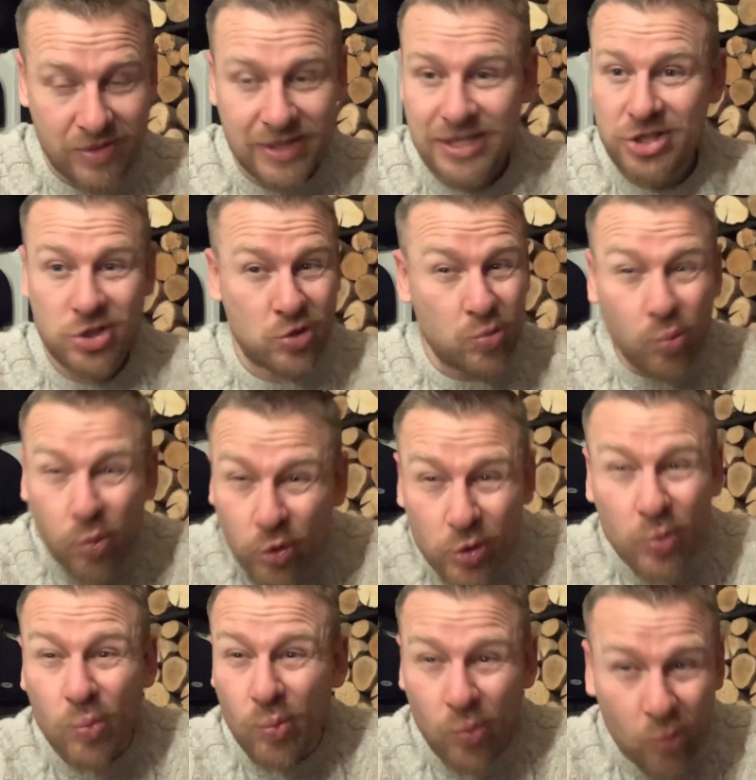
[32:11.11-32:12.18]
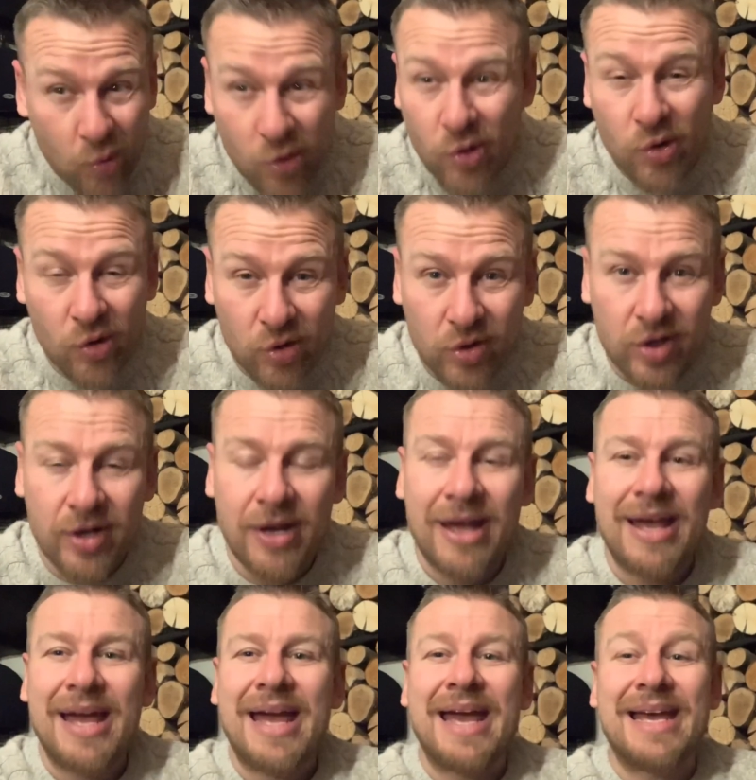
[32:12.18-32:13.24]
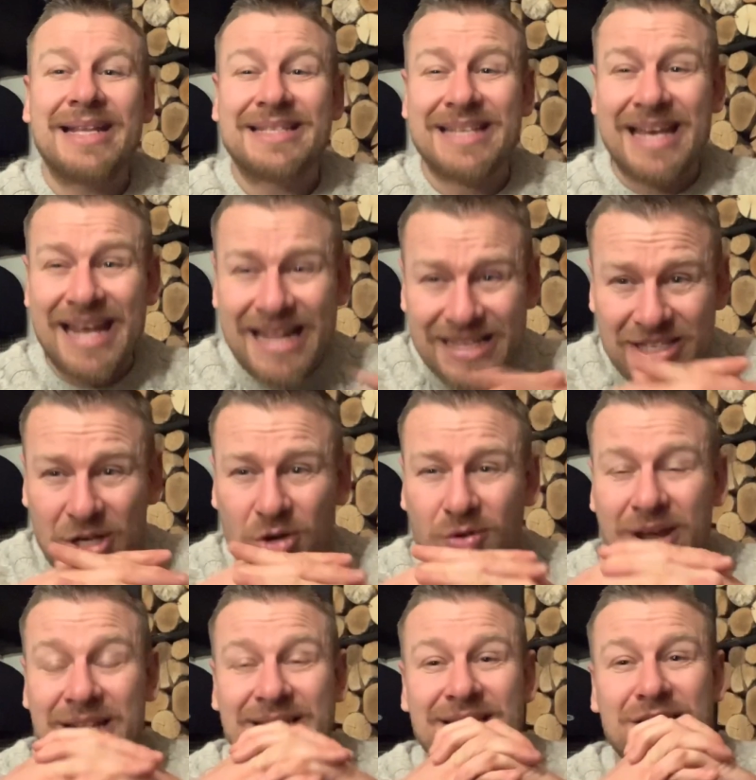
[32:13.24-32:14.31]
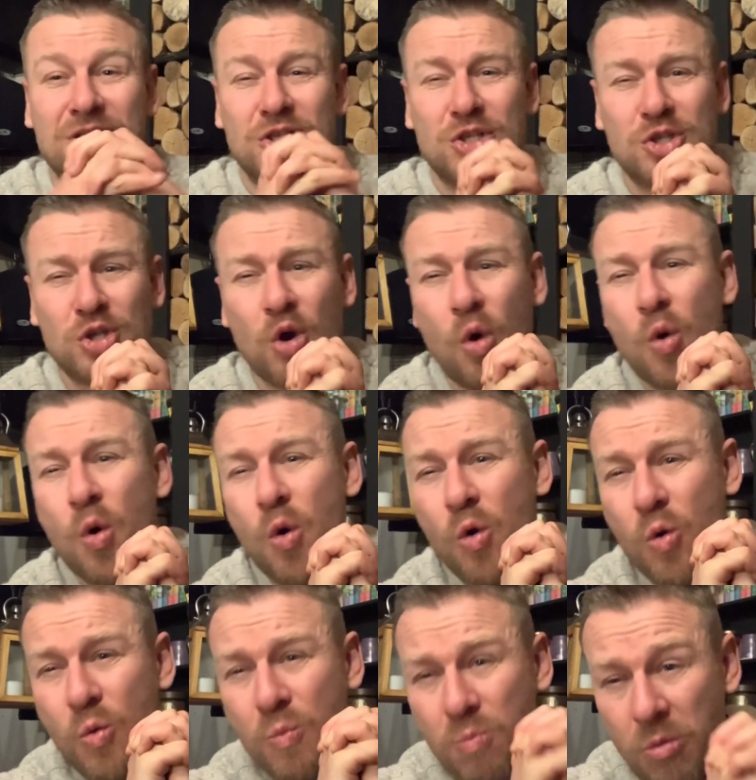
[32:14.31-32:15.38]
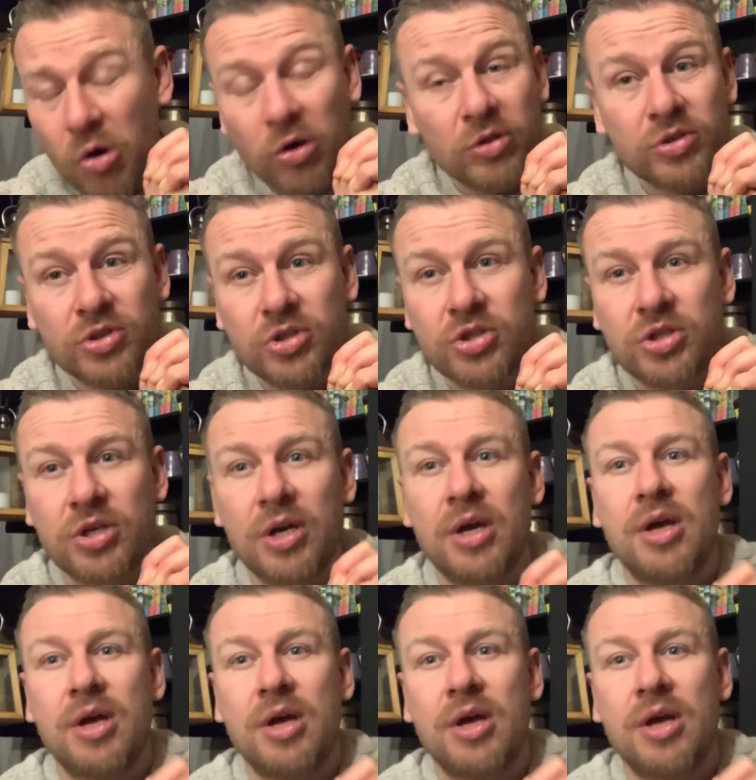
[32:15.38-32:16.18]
It just wouldn't work. It's integrated so much